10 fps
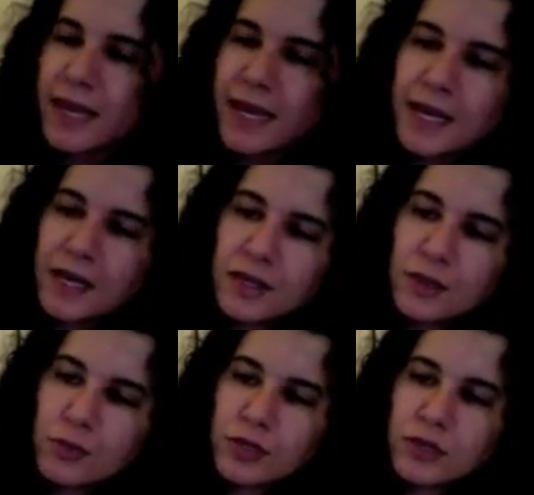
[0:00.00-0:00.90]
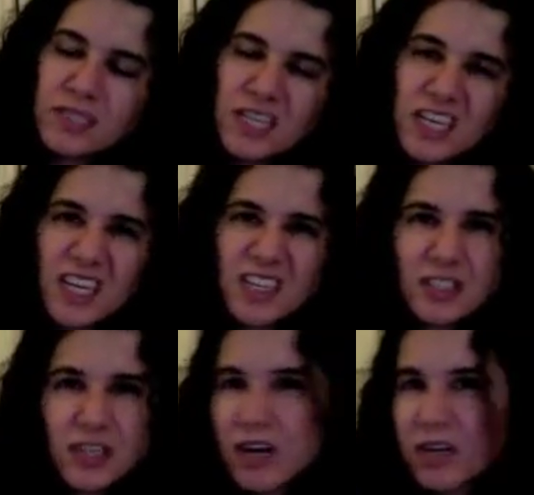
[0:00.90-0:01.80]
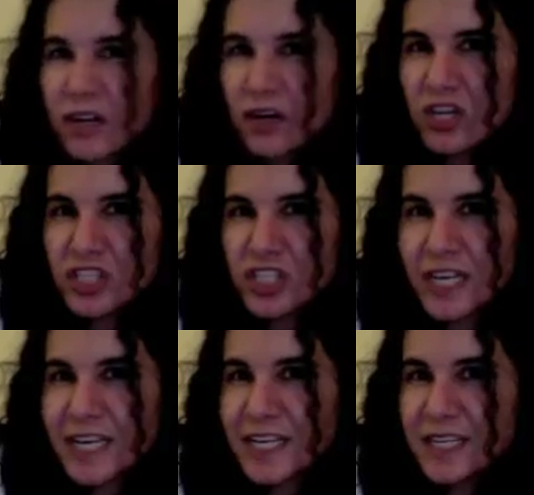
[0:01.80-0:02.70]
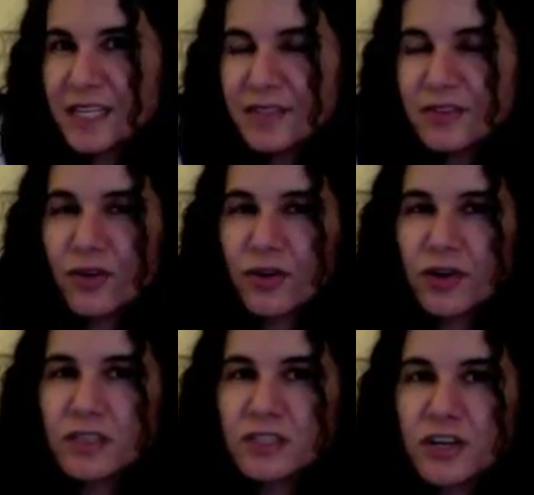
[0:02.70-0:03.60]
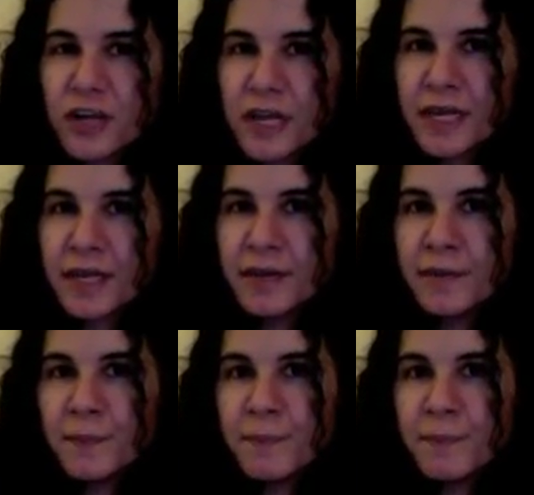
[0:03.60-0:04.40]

And the one that looks like a duck or a chicken or a turkey